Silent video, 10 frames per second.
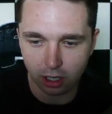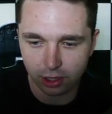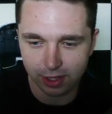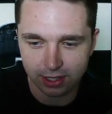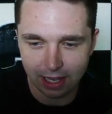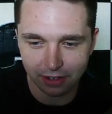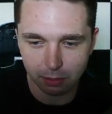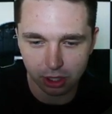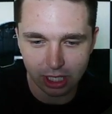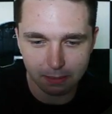So it's 70%
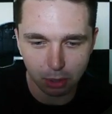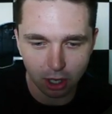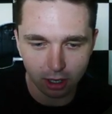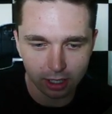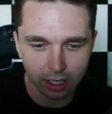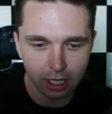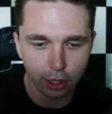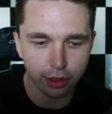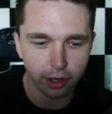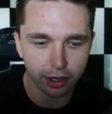Bonk,
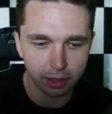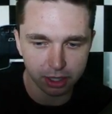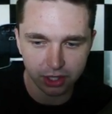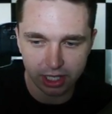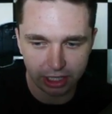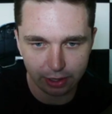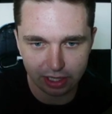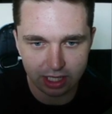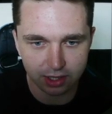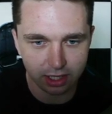30%
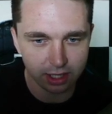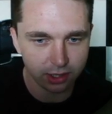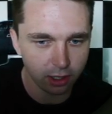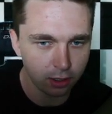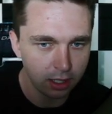USDC. So